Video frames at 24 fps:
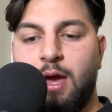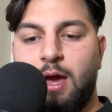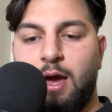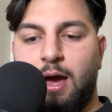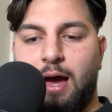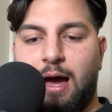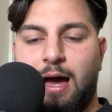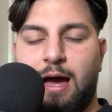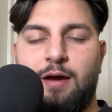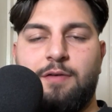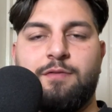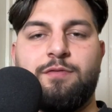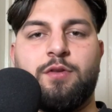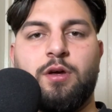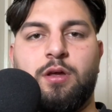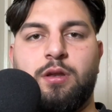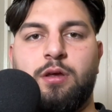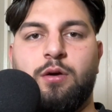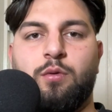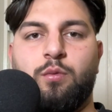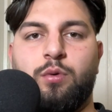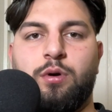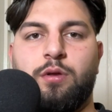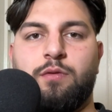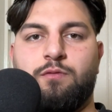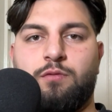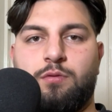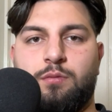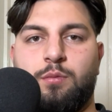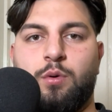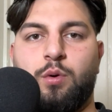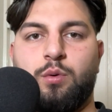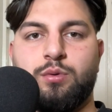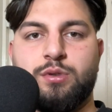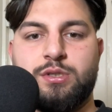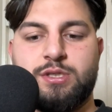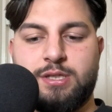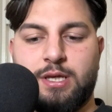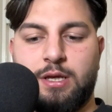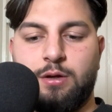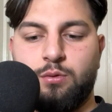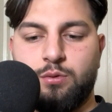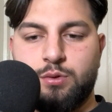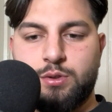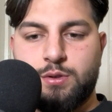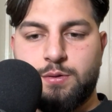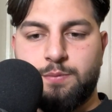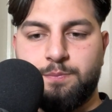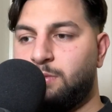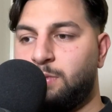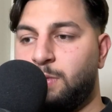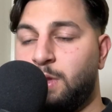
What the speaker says: I've done it with remote sales.